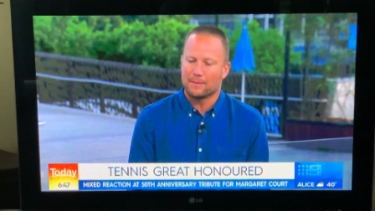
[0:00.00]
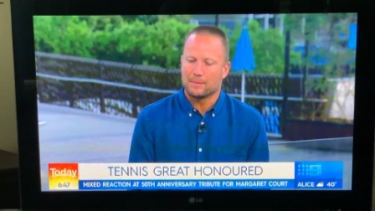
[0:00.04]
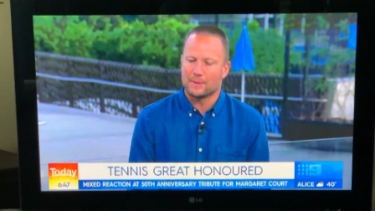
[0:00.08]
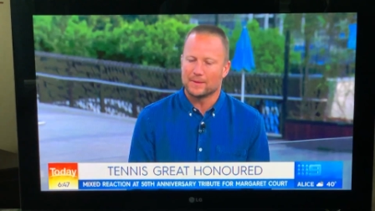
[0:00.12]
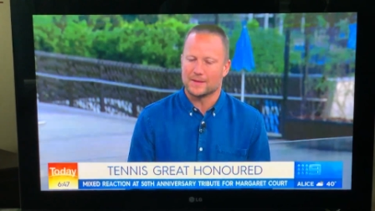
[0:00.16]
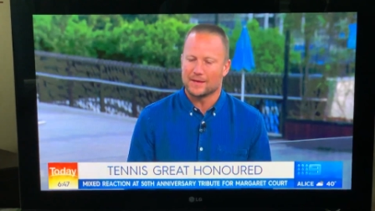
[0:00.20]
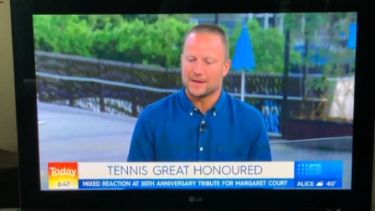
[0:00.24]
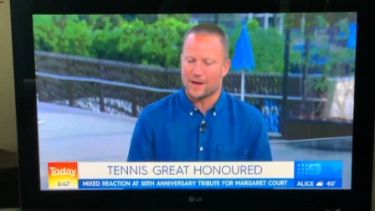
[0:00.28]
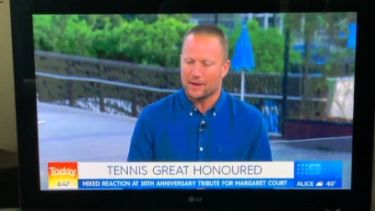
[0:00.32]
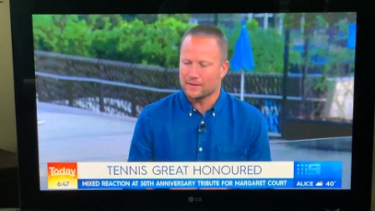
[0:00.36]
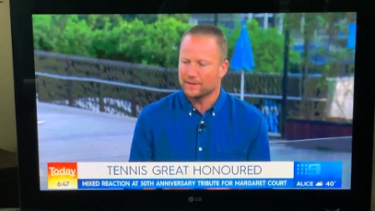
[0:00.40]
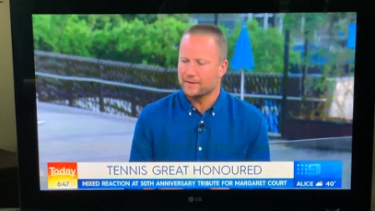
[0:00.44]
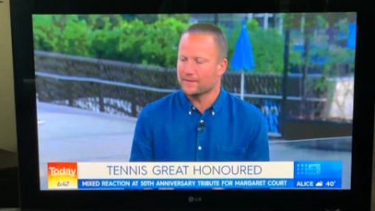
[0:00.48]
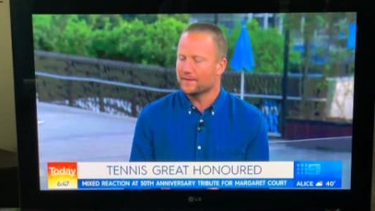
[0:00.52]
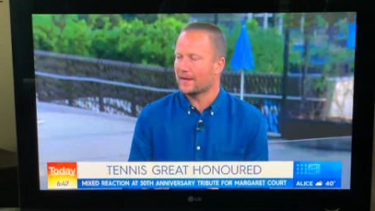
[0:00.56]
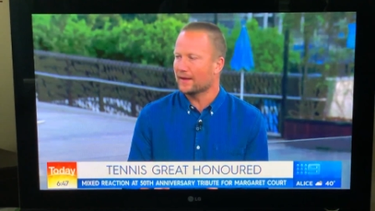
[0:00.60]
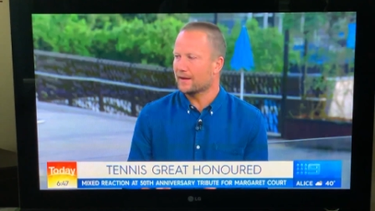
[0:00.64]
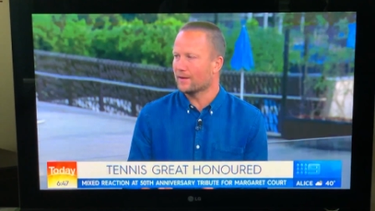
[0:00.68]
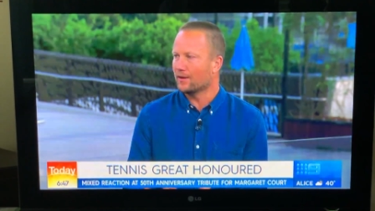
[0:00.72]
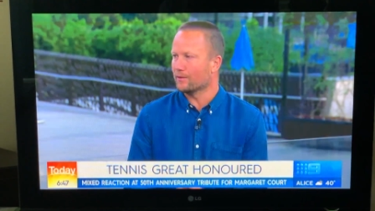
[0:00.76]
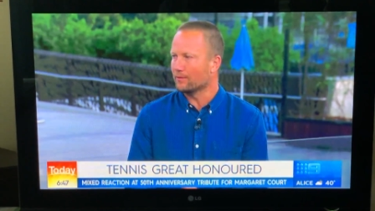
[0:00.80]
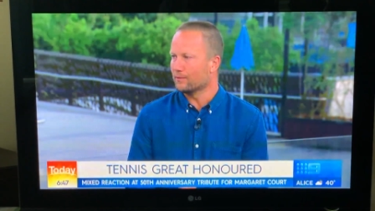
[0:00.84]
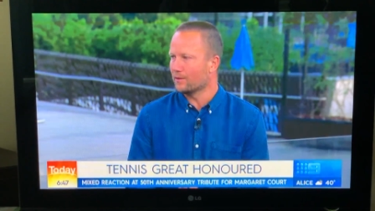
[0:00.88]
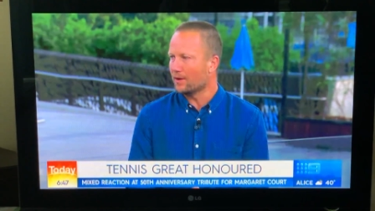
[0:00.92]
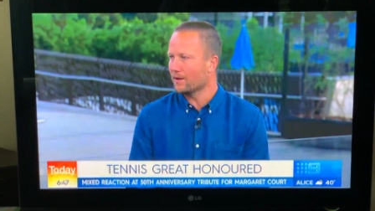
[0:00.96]
But the only thing they
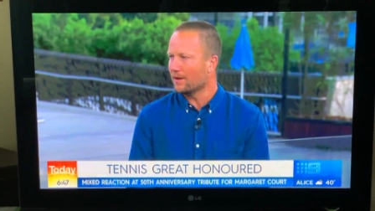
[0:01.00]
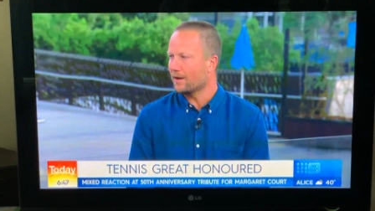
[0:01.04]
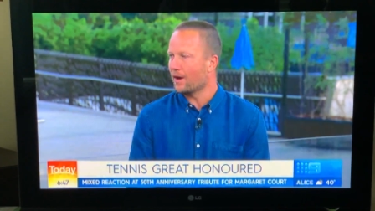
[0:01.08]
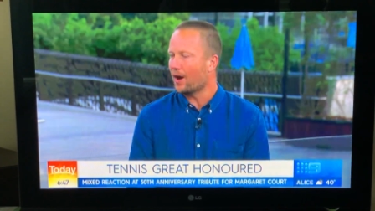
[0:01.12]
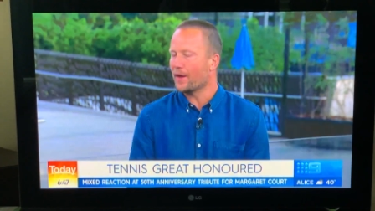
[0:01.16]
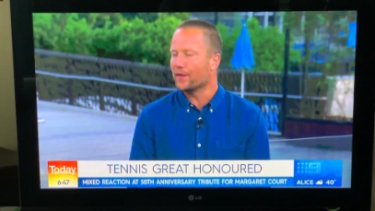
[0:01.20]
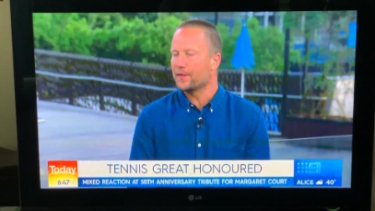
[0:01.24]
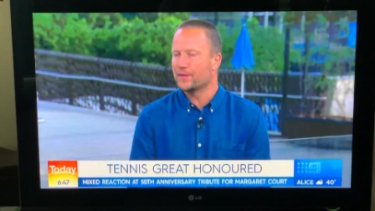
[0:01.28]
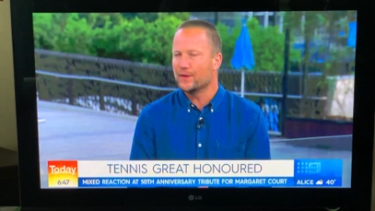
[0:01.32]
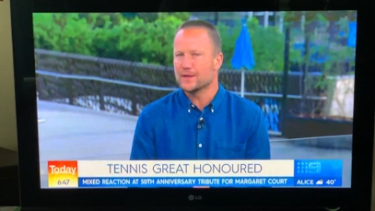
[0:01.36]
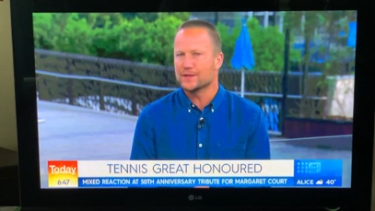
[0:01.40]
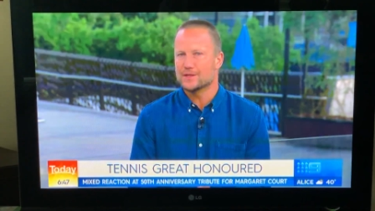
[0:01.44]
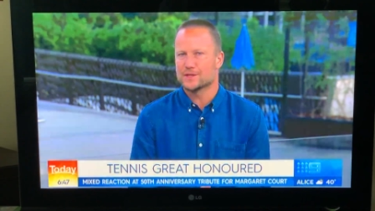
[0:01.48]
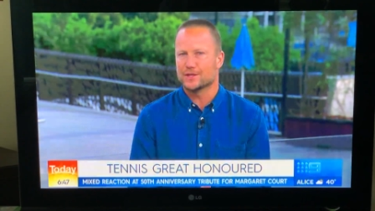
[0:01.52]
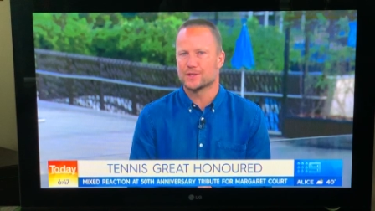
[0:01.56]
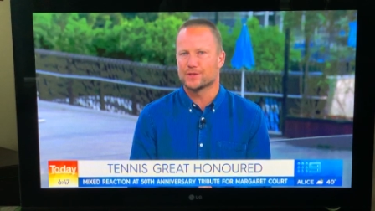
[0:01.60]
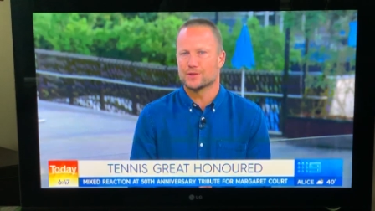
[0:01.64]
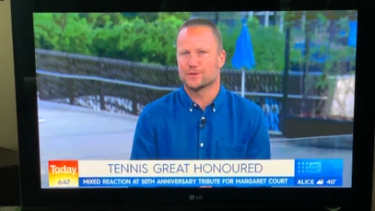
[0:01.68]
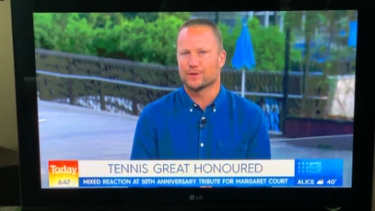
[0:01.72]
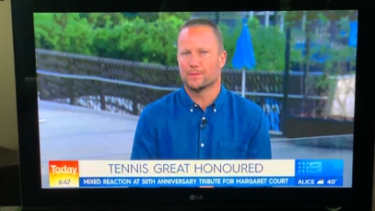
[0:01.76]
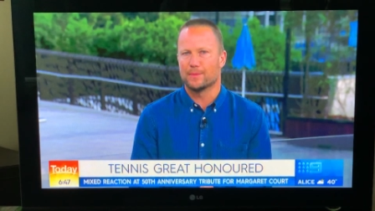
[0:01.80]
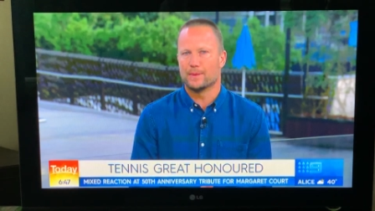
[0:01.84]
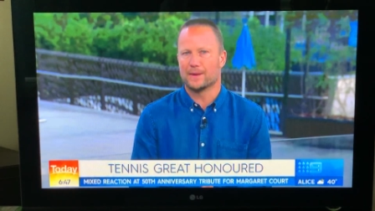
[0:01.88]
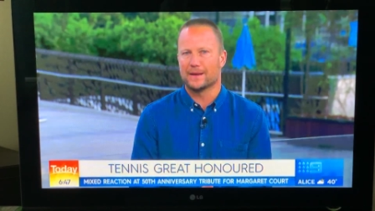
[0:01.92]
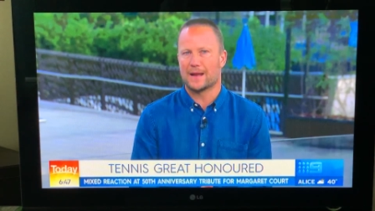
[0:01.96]
got wrong, I think she
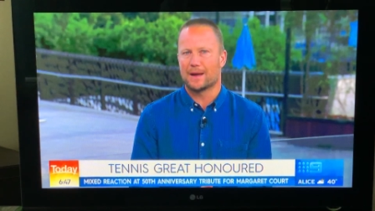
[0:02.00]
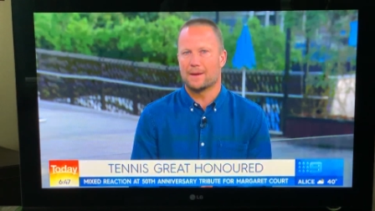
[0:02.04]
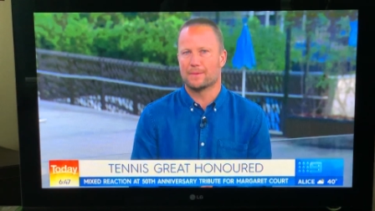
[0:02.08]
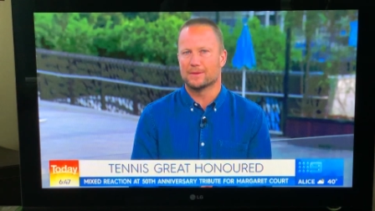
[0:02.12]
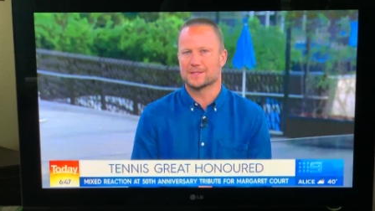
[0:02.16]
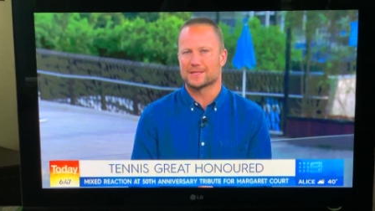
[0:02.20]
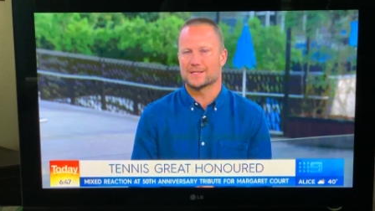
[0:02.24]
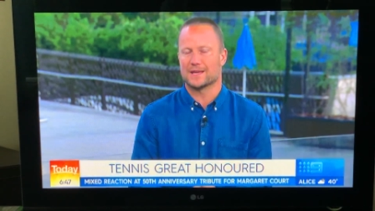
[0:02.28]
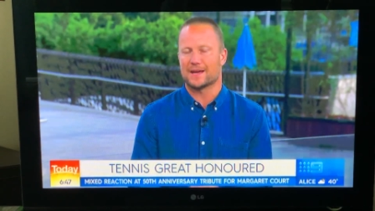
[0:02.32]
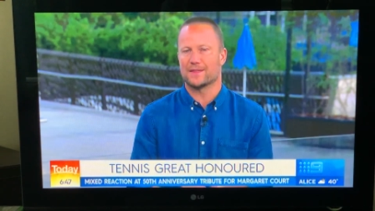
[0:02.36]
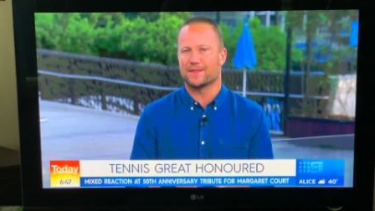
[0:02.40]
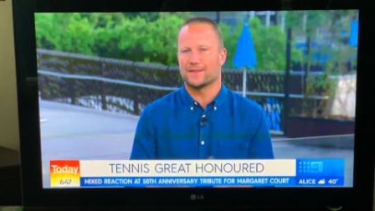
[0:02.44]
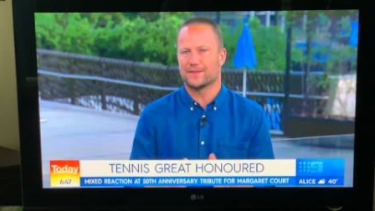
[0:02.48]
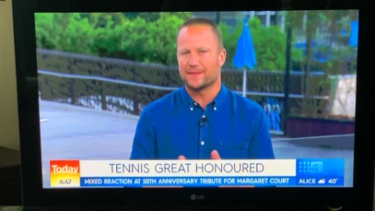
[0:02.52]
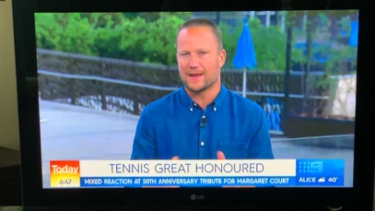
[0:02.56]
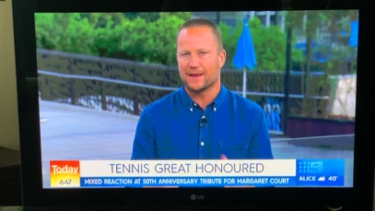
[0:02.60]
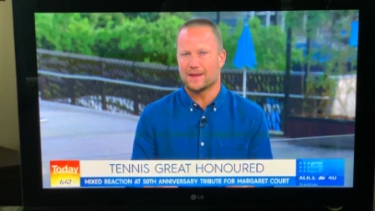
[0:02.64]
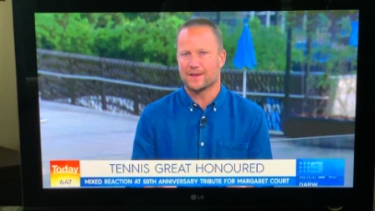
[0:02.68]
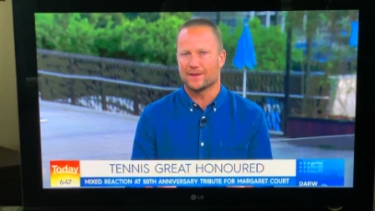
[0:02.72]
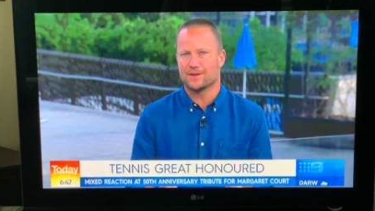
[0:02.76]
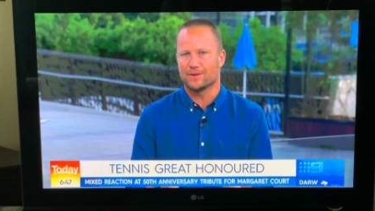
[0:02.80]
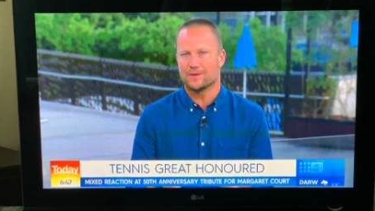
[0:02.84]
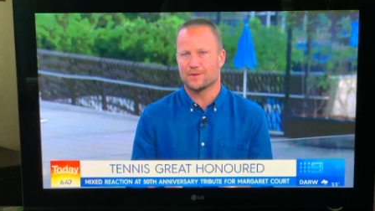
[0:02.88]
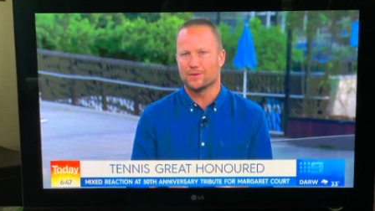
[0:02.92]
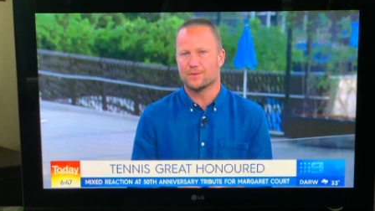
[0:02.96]
should have been able to say
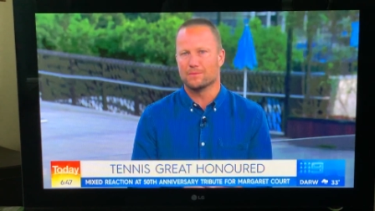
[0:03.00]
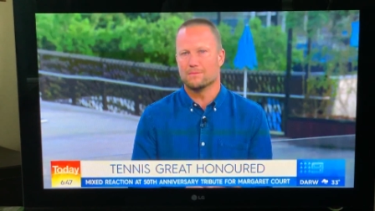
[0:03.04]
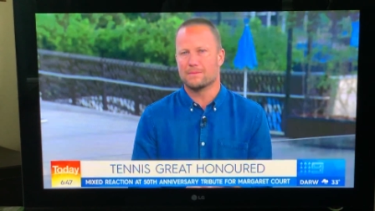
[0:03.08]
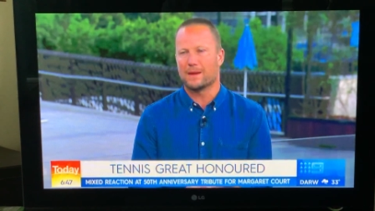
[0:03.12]
thank you,